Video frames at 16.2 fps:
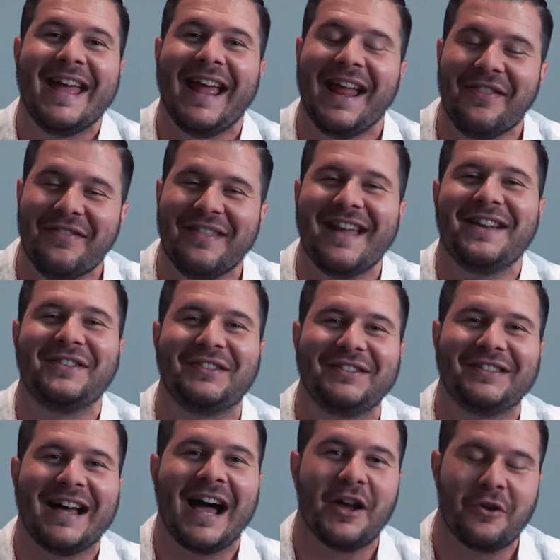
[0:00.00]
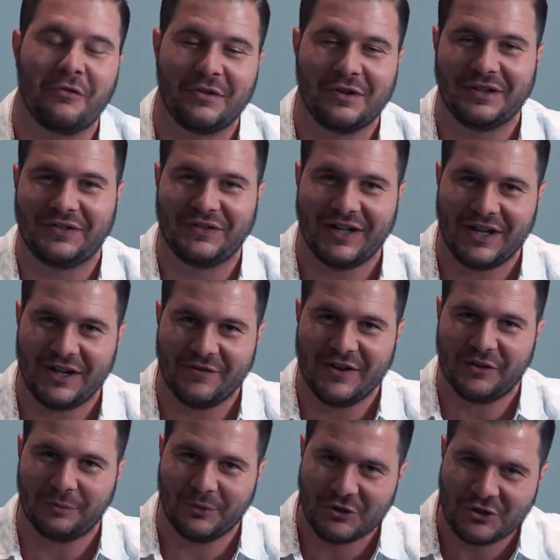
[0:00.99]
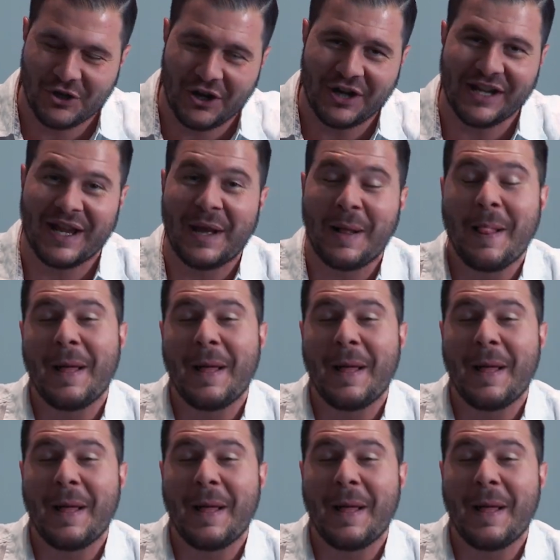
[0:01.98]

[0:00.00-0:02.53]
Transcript: and then start your real estate investment journey.